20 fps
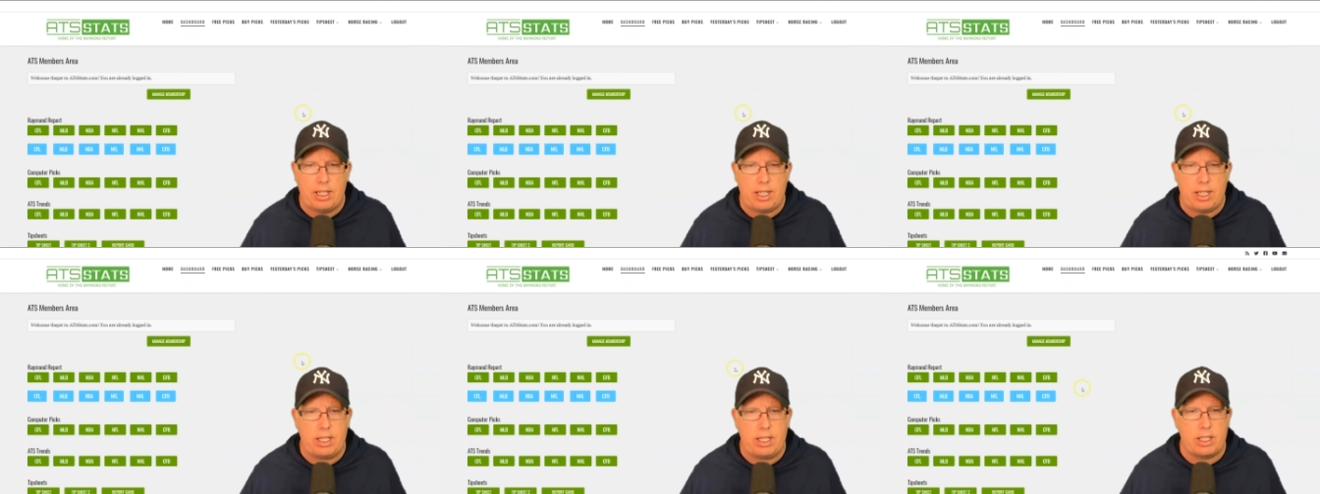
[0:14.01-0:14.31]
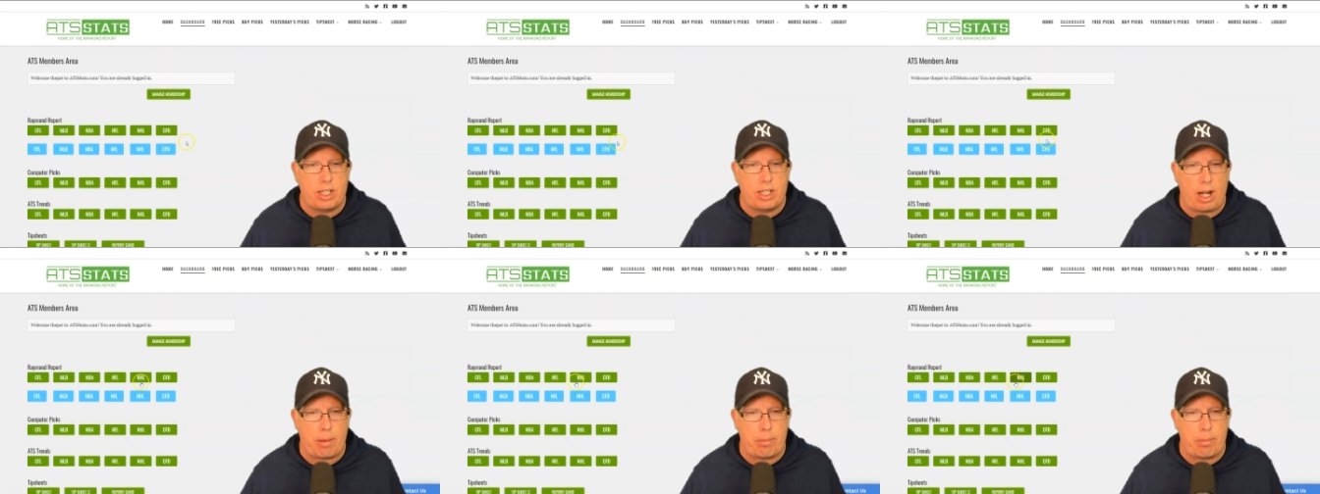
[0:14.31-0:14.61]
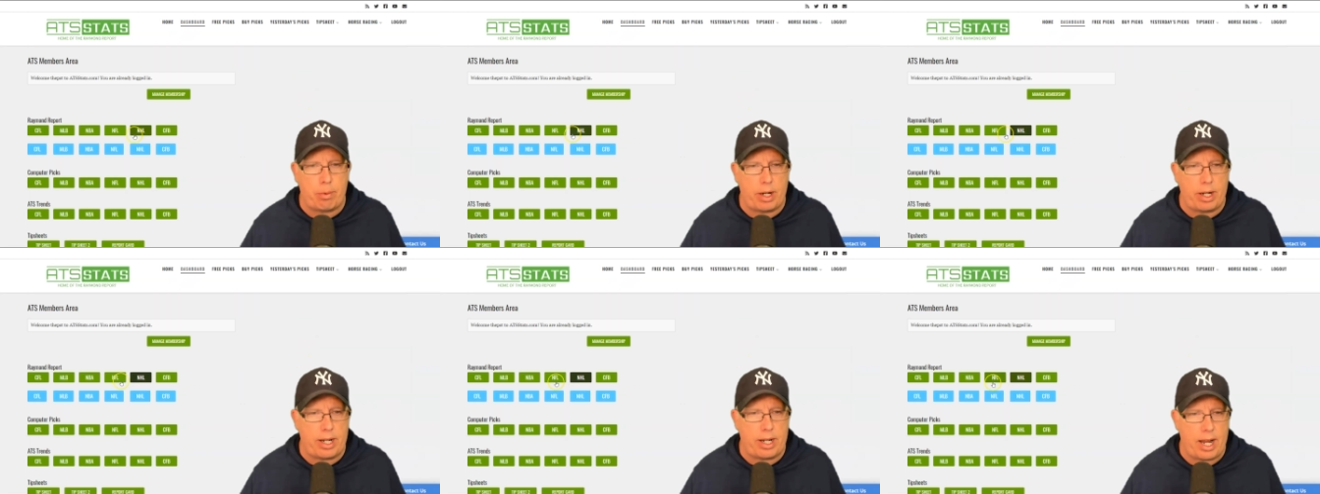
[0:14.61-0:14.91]
in the
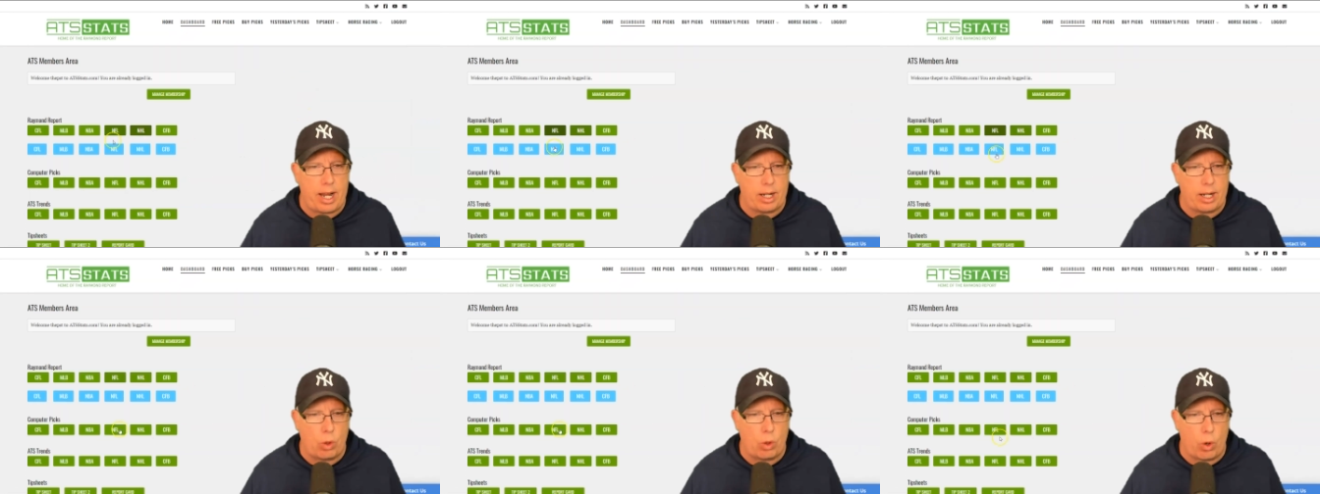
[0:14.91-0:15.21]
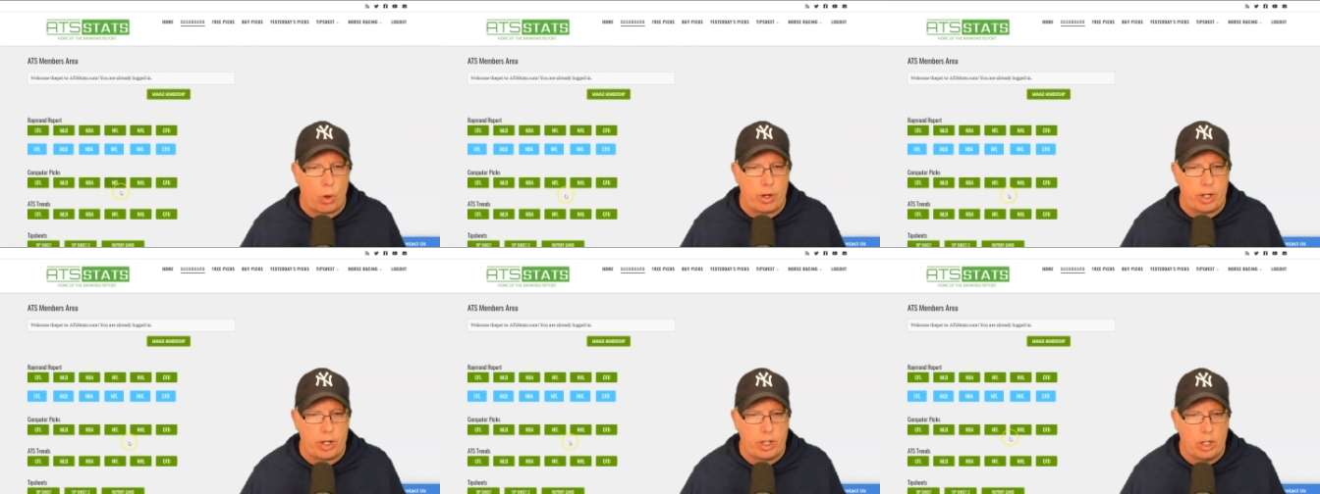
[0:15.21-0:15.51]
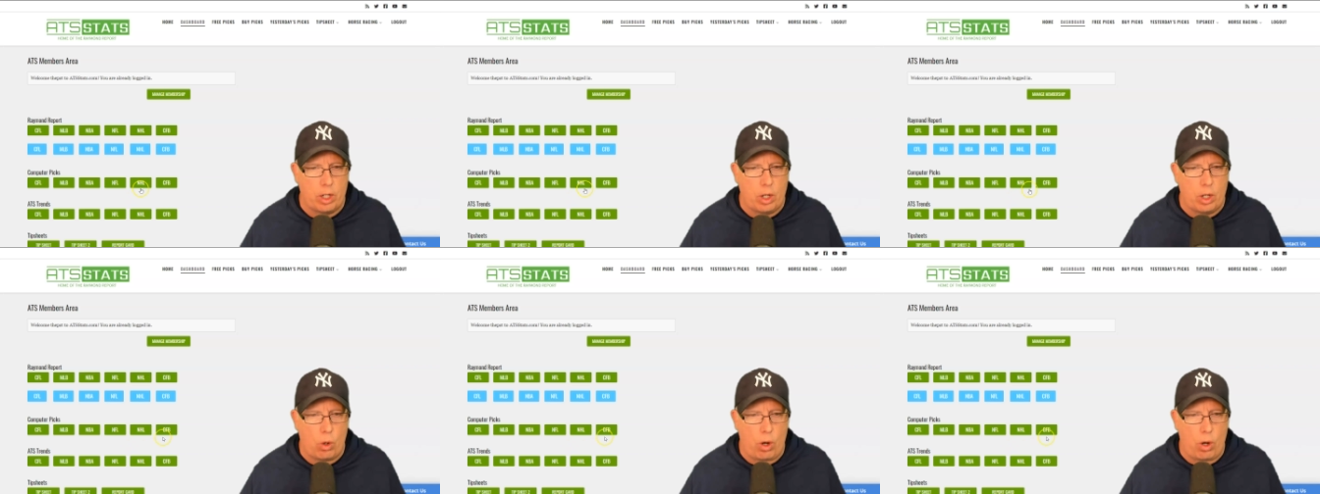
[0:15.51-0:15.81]
top right-hand corner
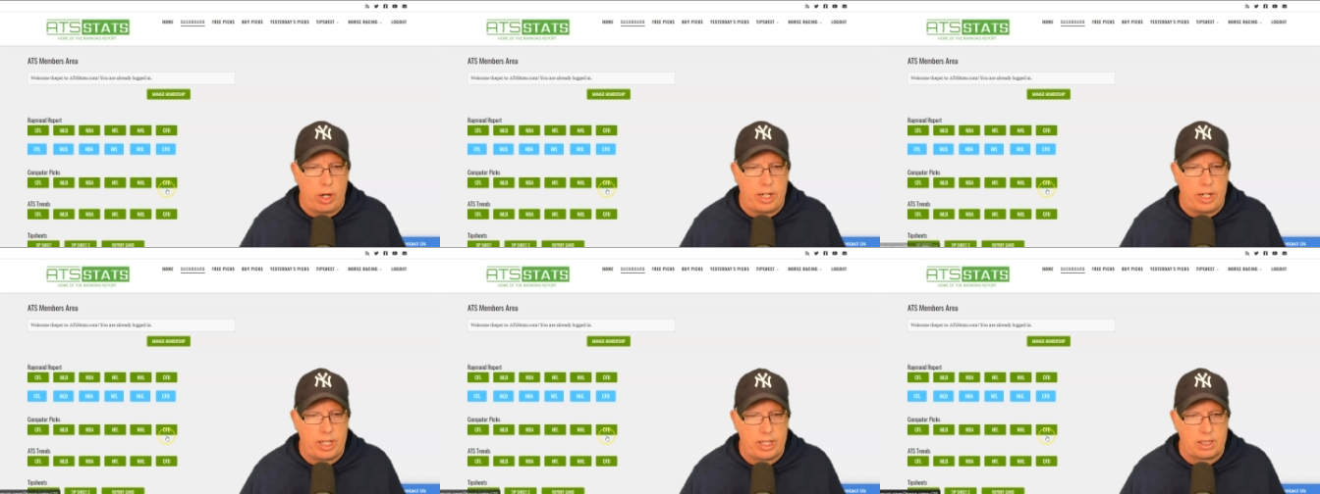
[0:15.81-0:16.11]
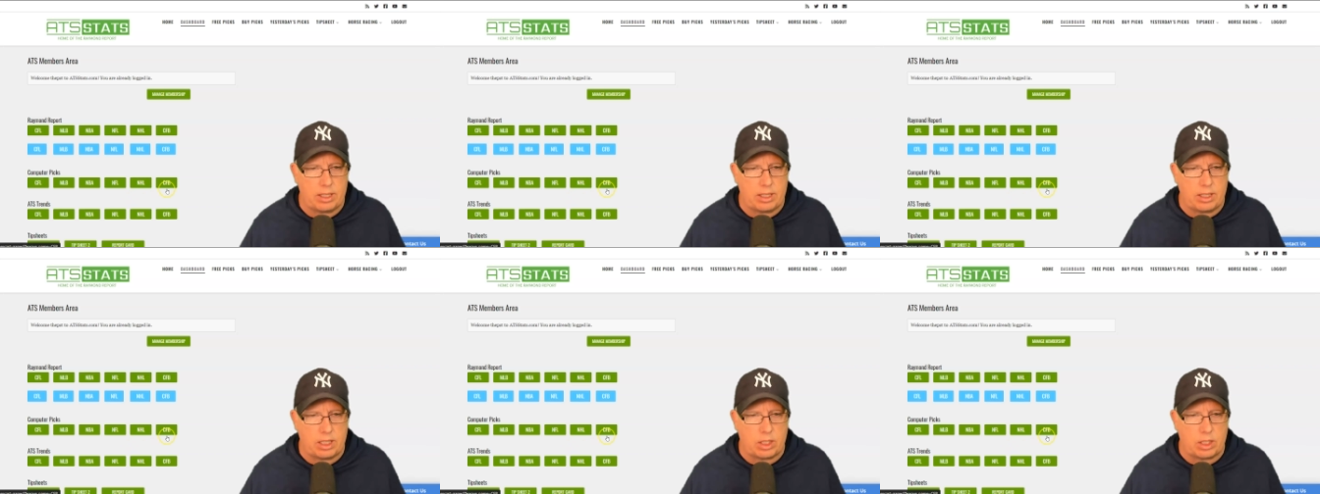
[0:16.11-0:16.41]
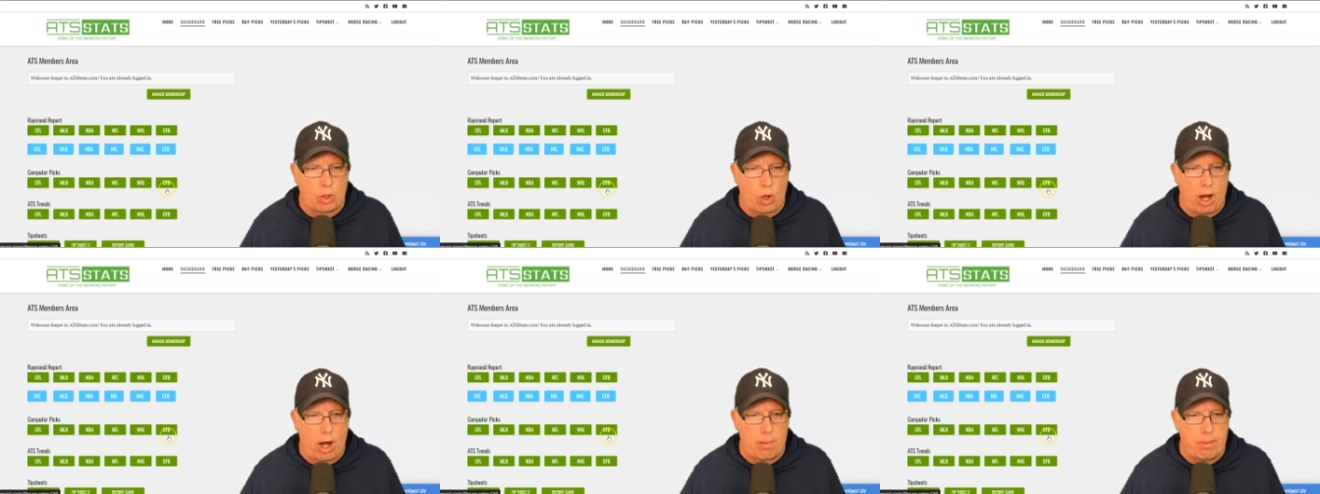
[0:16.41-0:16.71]
or hit the
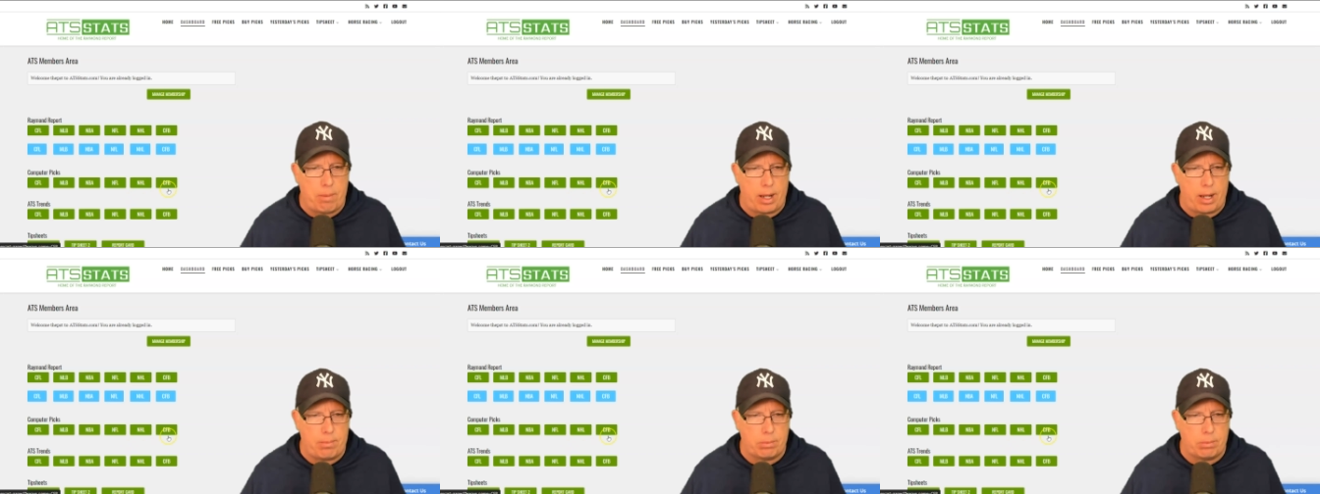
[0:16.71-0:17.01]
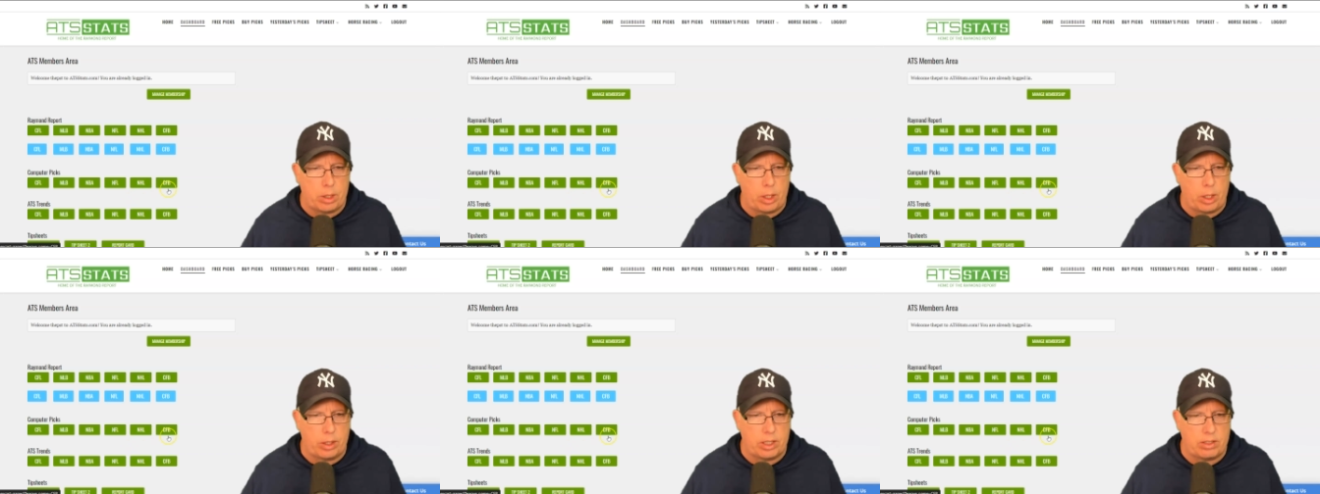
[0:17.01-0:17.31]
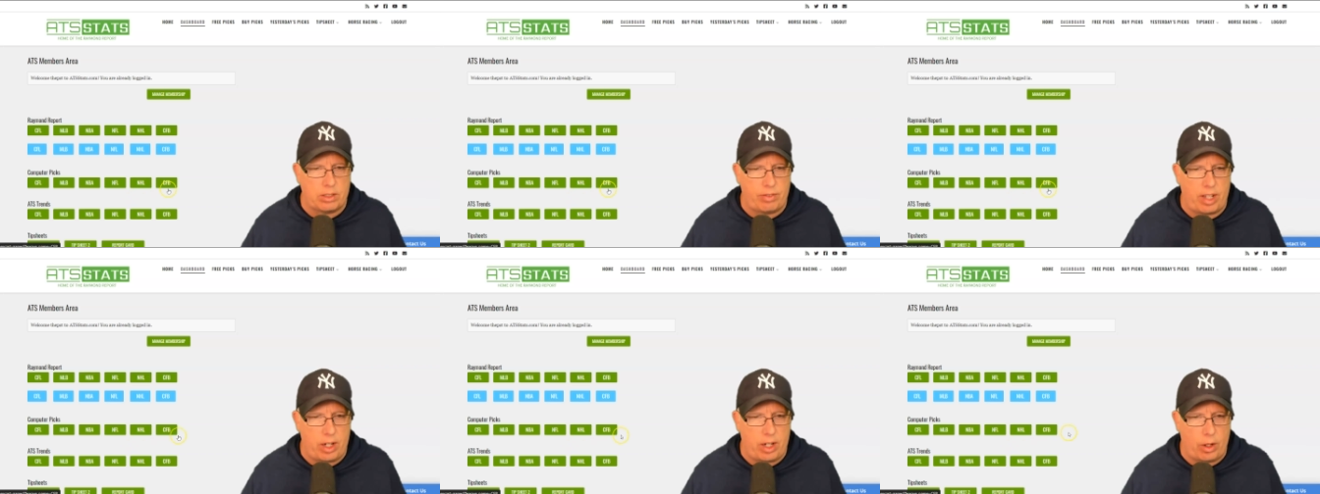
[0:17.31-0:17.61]
subscribe button below
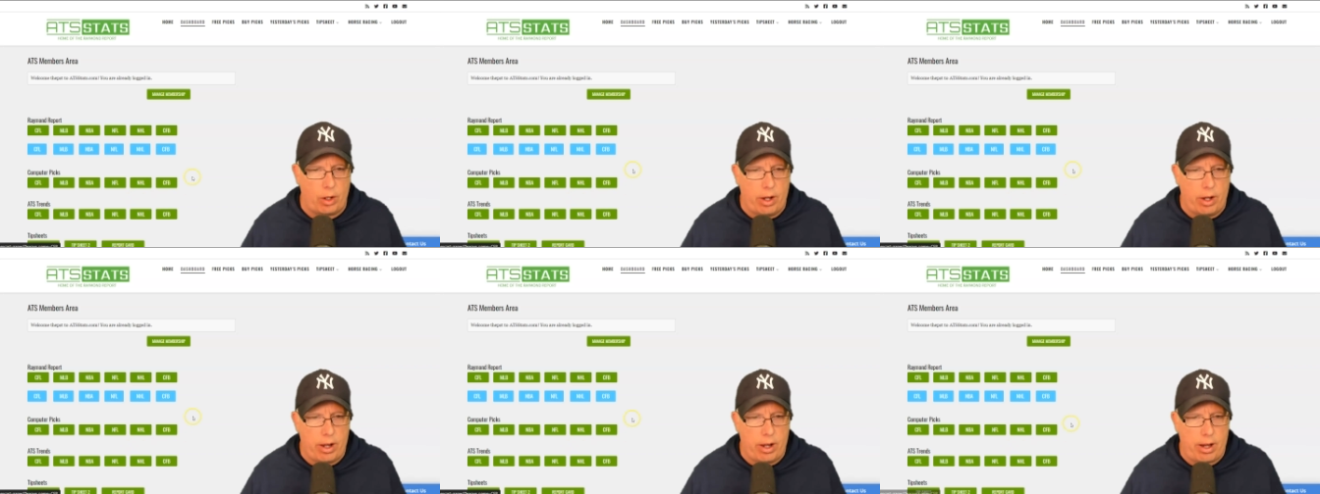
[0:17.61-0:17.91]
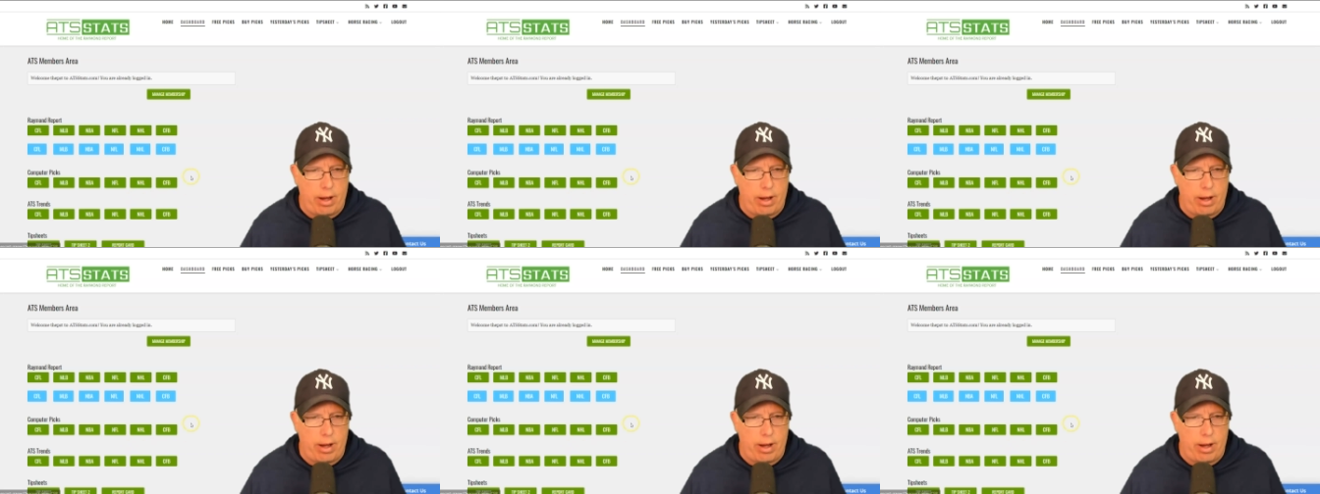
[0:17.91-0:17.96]
this video